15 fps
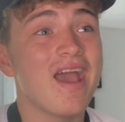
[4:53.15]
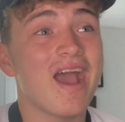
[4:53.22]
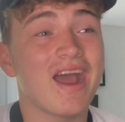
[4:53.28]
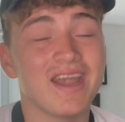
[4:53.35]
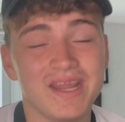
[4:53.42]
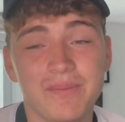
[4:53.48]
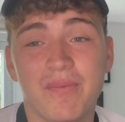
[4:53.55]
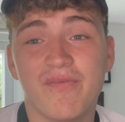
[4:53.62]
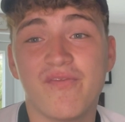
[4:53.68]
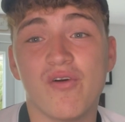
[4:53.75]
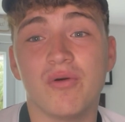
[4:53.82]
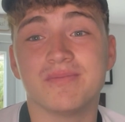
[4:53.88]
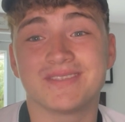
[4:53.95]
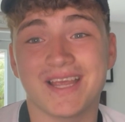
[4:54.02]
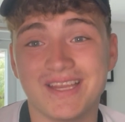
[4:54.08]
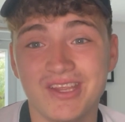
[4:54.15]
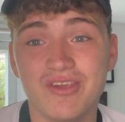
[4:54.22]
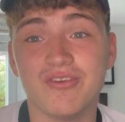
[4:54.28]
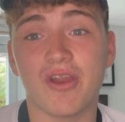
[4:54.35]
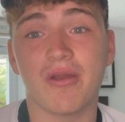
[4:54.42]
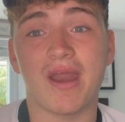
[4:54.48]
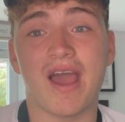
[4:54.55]
and he performs and you
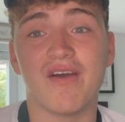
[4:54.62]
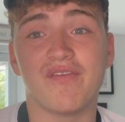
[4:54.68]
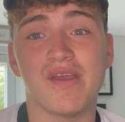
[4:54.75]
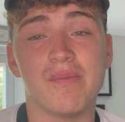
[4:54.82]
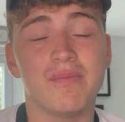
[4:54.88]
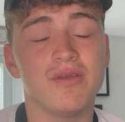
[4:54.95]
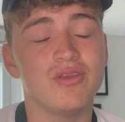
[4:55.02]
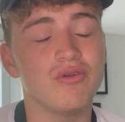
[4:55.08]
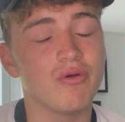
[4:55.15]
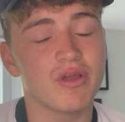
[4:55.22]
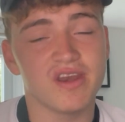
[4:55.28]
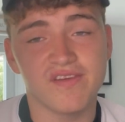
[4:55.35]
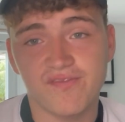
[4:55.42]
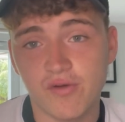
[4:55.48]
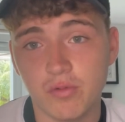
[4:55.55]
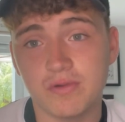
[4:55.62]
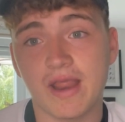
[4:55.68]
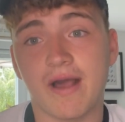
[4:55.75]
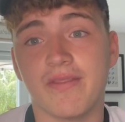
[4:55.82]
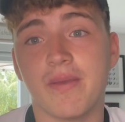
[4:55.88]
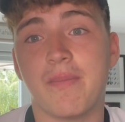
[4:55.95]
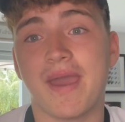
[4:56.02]
don't have him, you're going to fall
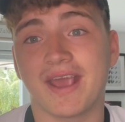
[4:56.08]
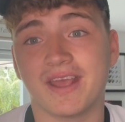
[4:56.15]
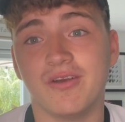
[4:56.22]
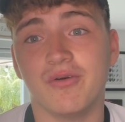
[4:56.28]
down the pecking